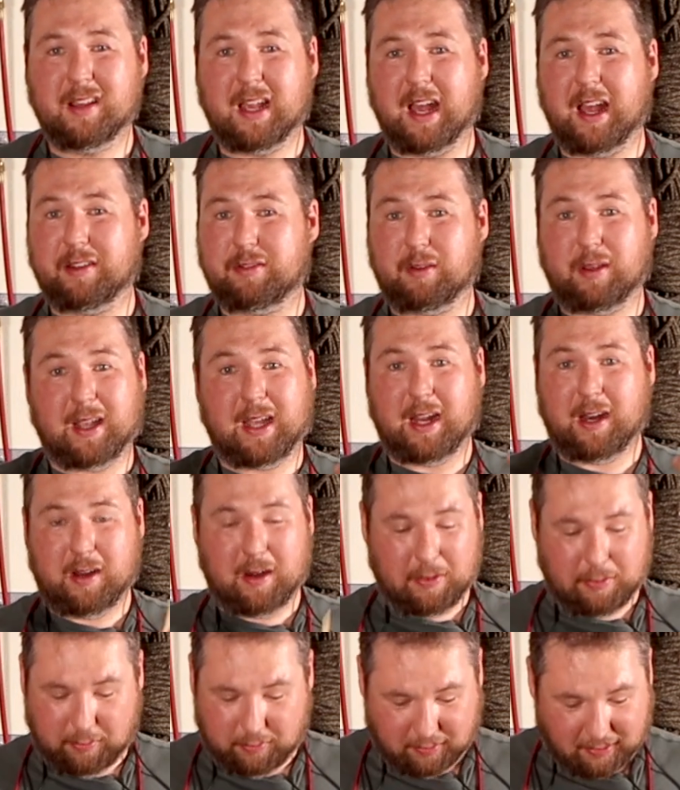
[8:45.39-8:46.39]
Uh, so I got
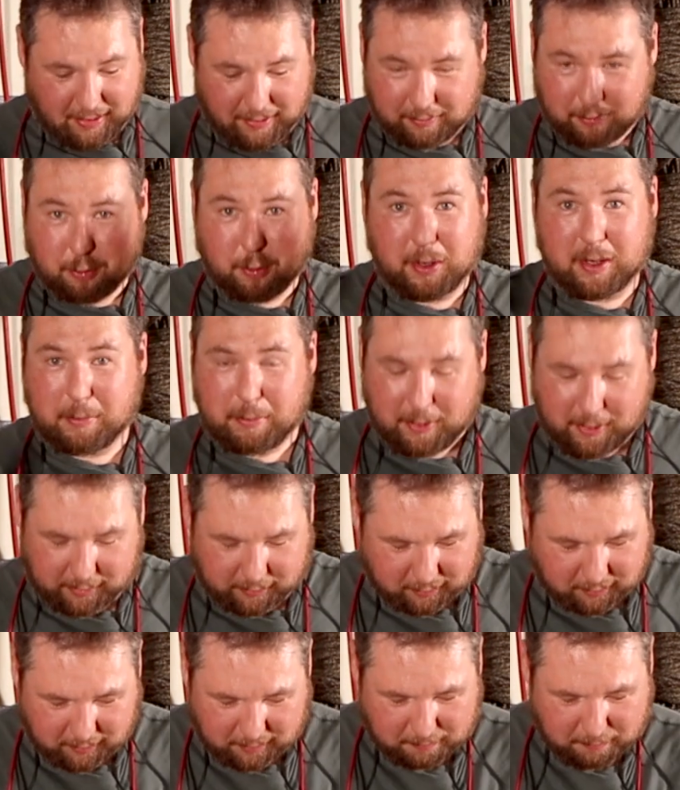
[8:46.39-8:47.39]
another set, 20
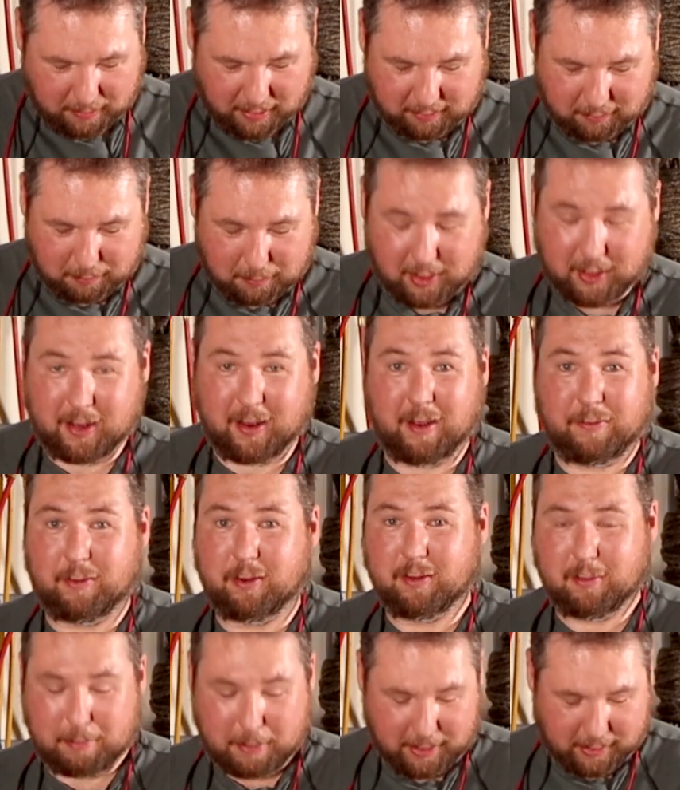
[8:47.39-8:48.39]
bucks. Best money I
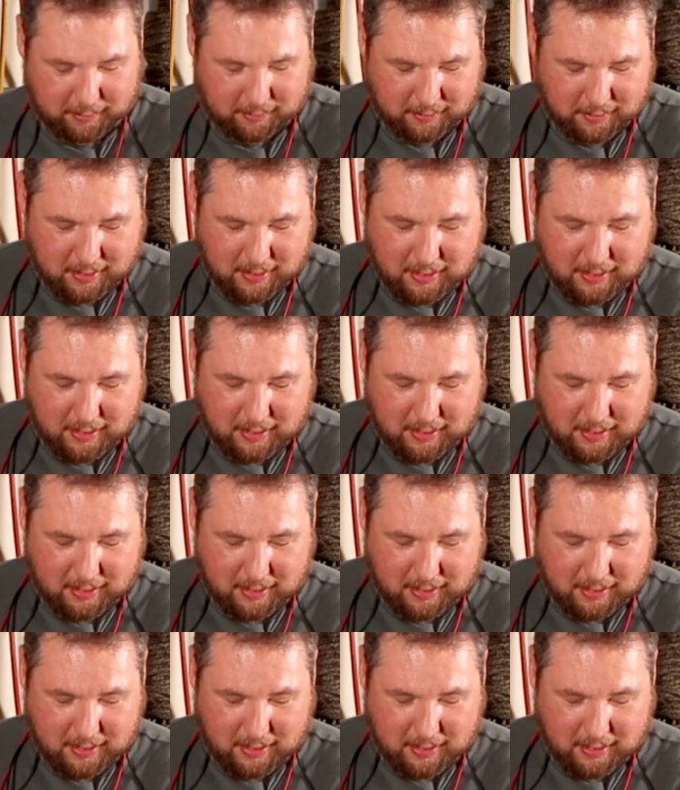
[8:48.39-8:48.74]
ever spent.